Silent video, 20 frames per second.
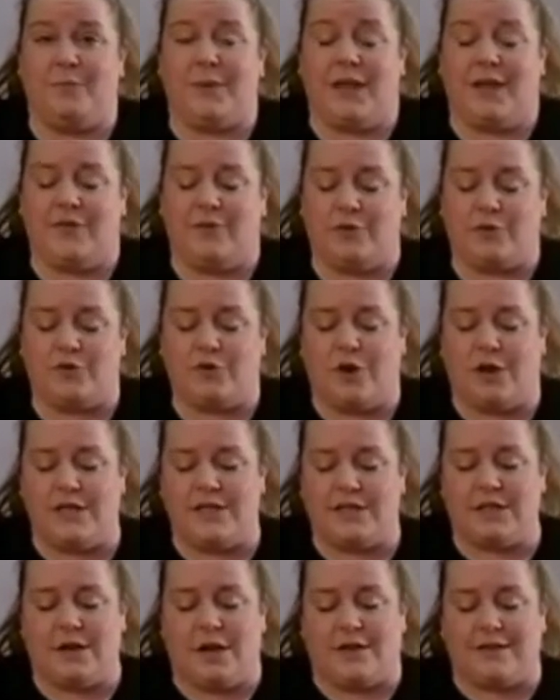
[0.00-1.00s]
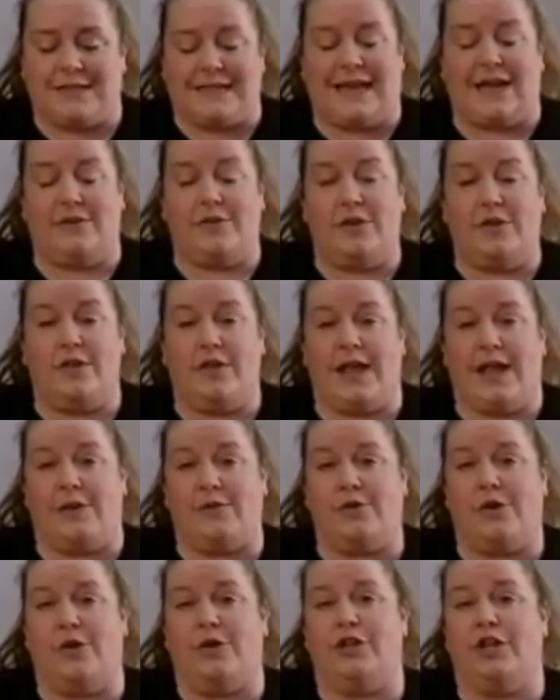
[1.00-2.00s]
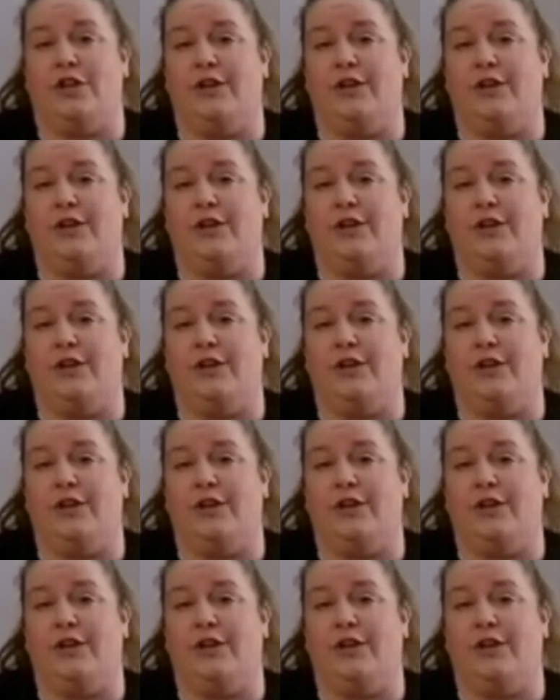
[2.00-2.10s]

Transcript: If you're trying to cut down the alcohol